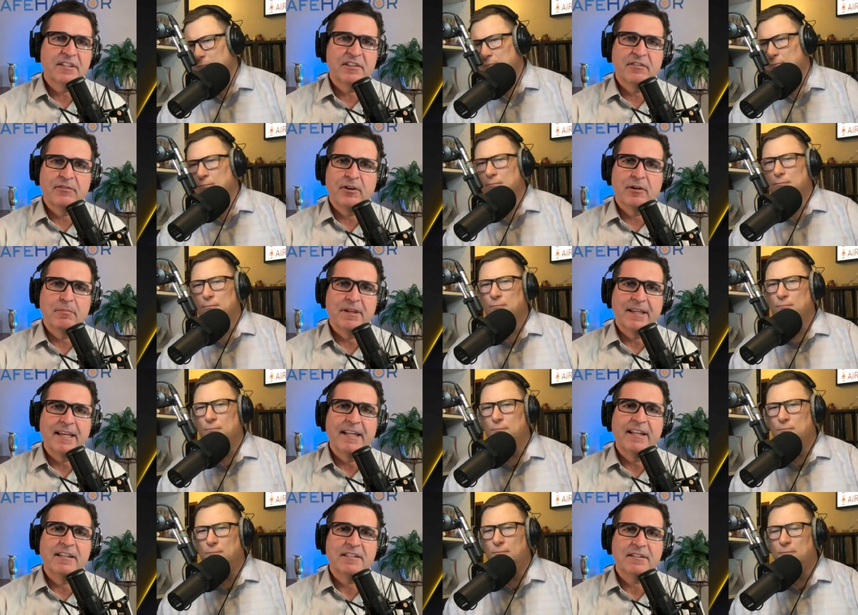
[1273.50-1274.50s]
Speaker 1: at the very
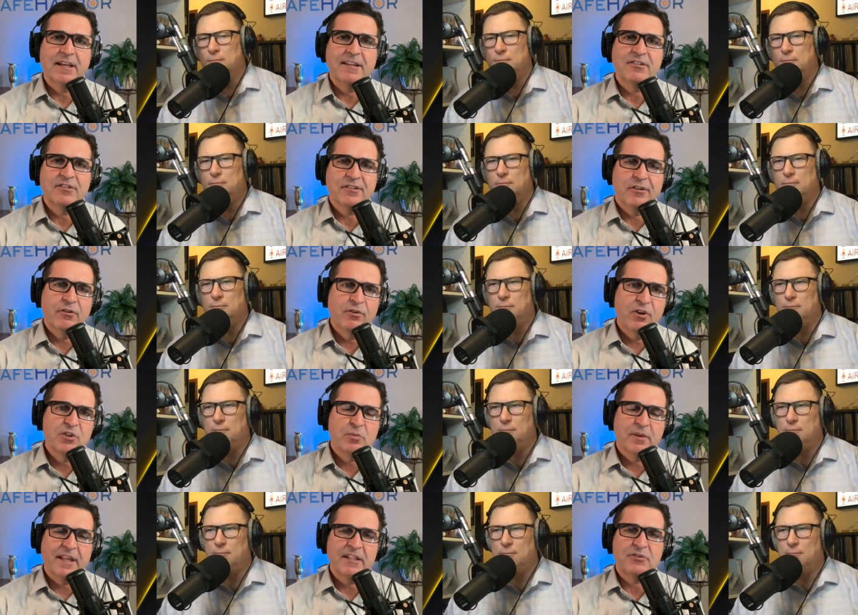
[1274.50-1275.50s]
beginning stages, and who
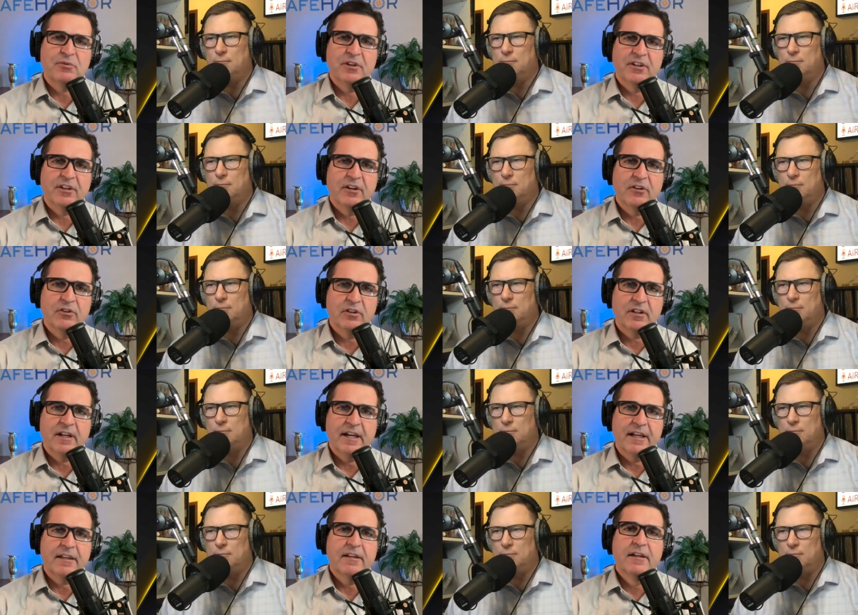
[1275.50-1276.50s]
knows what that's really going to look
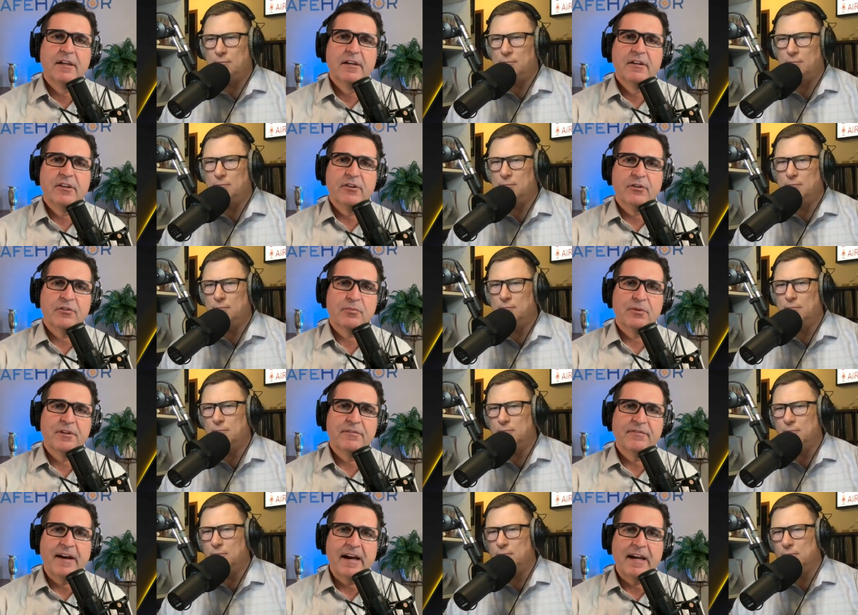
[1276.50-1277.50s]
like, you know,
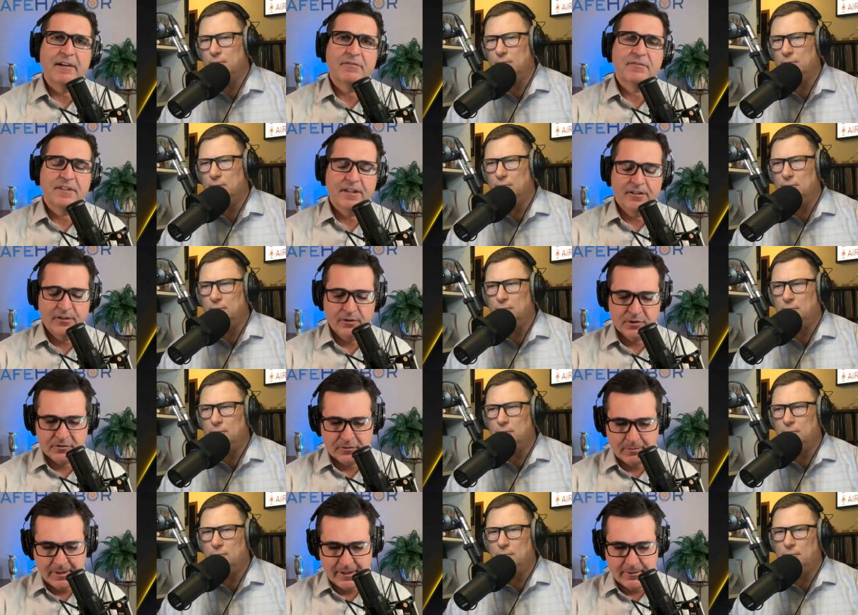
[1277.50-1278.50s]
three, five, ten years
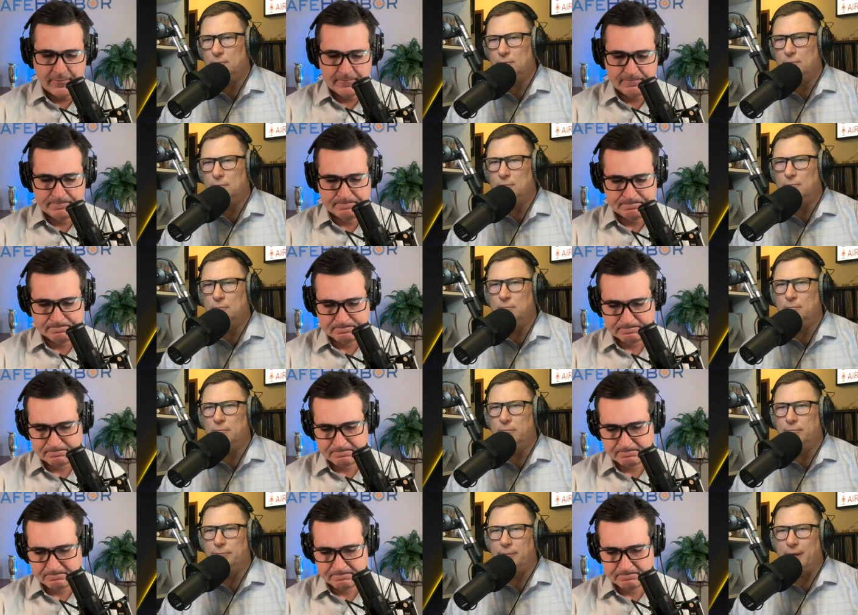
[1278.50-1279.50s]
from now.
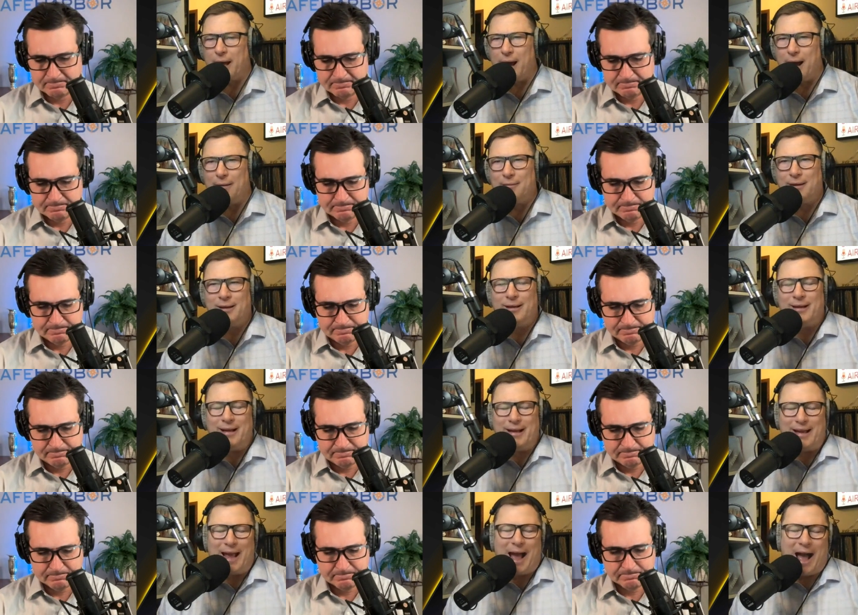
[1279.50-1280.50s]
Speaker 2: Yeah.
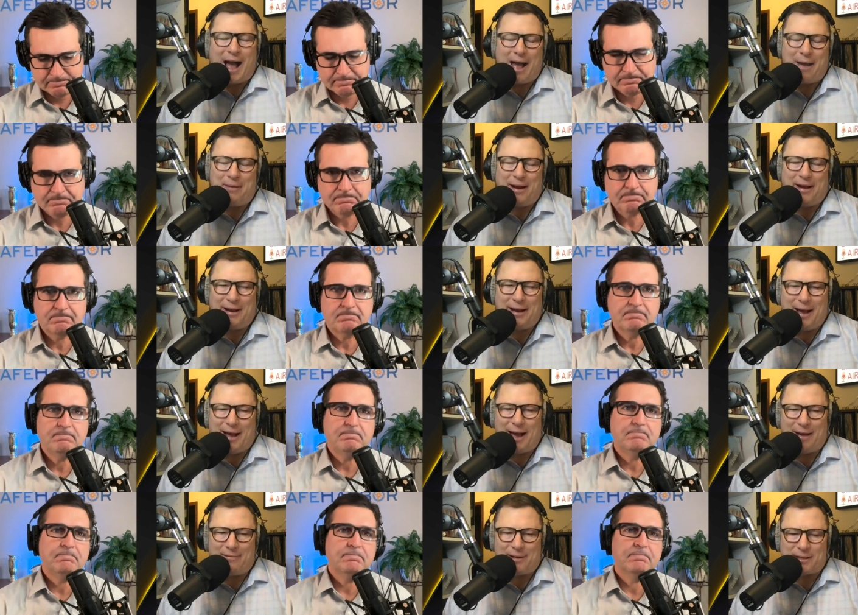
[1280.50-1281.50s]
Yeah. I mean,
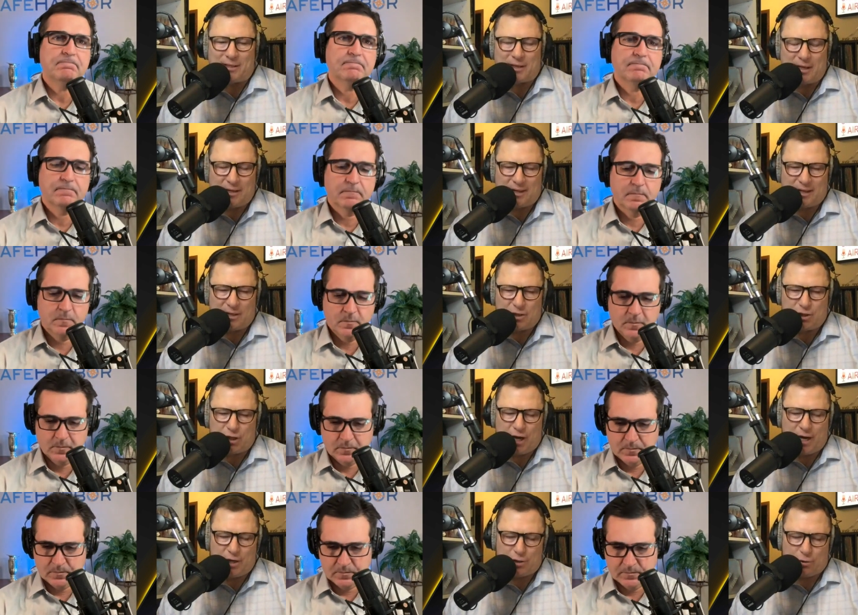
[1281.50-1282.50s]
obviously things
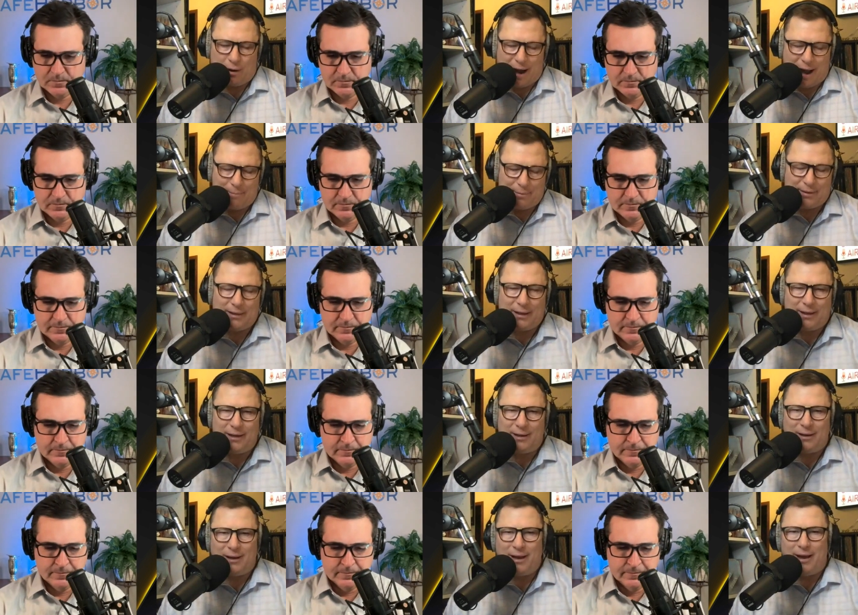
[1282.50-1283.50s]
change
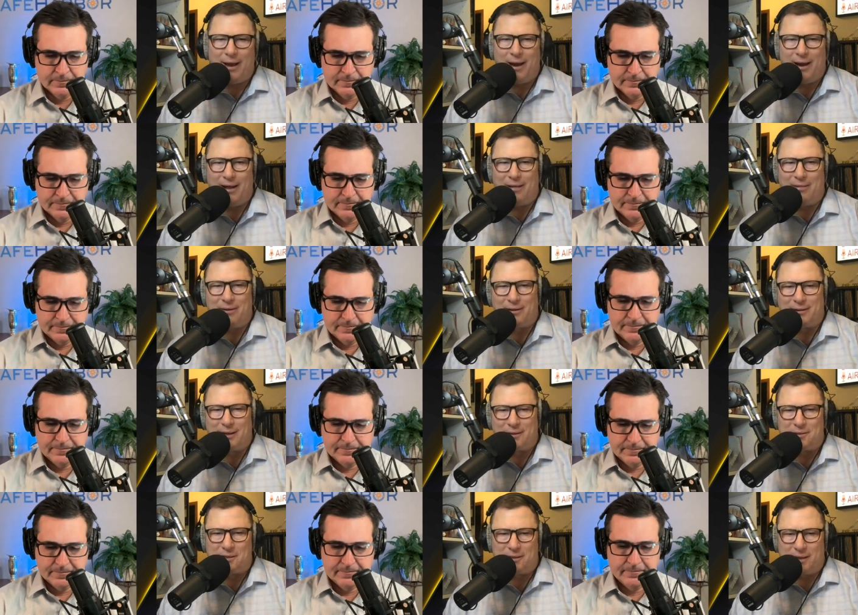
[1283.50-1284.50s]
rapidly, and I think
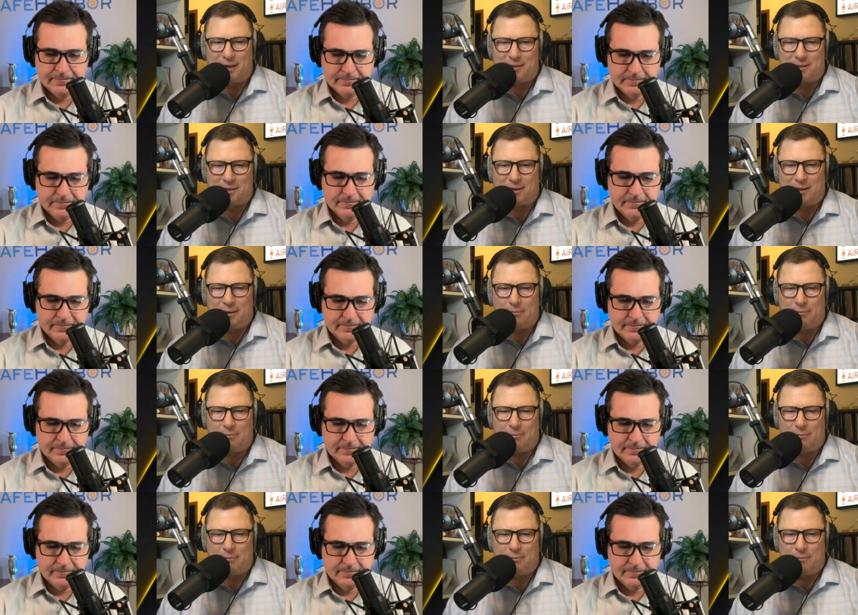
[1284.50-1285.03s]
that's that's a good